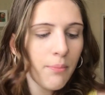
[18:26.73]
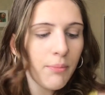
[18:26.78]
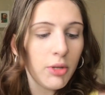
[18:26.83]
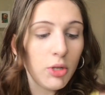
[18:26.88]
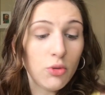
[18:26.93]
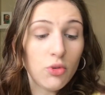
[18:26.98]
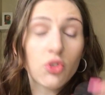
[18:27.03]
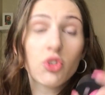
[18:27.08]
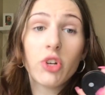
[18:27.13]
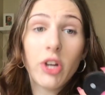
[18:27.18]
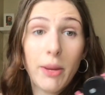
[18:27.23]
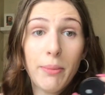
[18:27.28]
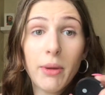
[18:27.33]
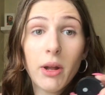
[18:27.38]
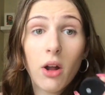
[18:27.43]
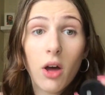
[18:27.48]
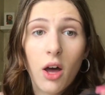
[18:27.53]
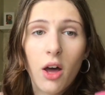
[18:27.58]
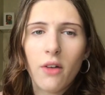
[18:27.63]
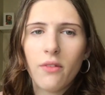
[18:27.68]
But you scrape
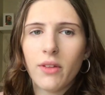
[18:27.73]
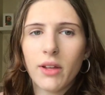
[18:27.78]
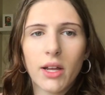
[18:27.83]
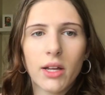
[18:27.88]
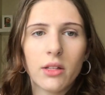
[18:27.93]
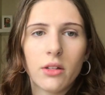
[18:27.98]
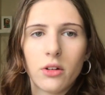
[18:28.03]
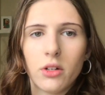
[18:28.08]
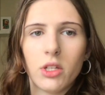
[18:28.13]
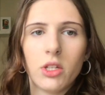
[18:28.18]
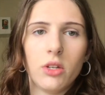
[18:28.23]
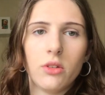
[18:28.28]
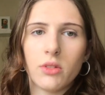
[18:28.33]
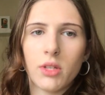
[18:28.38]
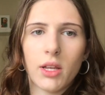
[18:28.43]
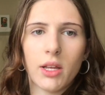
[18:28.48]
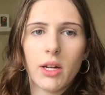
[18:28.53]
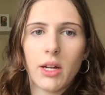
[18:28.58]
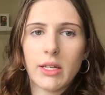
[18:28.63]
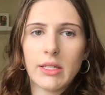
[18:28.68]
it off. Like I literally
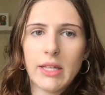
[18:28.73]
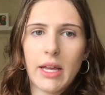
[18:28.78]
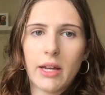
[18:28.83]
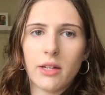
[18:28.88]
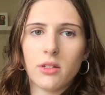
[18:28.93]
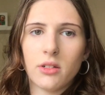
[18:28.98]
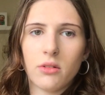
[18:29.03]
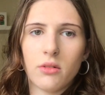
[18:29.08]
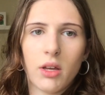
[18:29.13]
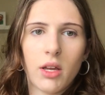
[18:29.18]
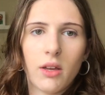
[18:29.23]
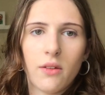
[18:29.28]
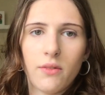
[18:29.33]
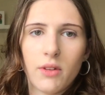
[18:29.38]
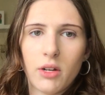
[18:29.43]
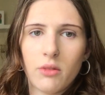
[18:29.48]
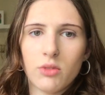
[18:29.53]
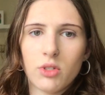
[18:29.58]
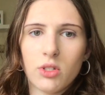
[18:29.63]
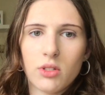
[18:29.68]
used like an X-Acto knife
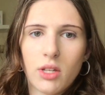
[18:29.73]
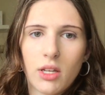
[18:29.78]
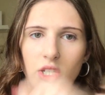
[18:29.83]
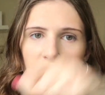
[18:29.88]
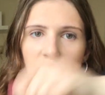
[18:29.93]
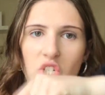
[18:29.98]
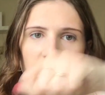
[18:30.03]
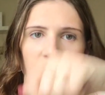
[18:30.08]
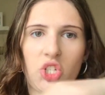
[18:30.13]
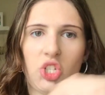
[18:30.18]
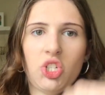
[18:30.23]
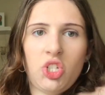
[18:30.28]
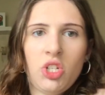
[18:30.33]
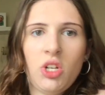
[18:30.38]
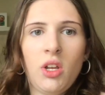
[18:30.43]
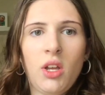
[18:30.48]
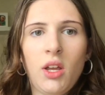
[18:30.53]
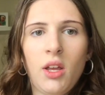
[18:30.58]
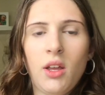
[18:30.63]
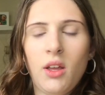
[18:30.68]
and I was just like, shh.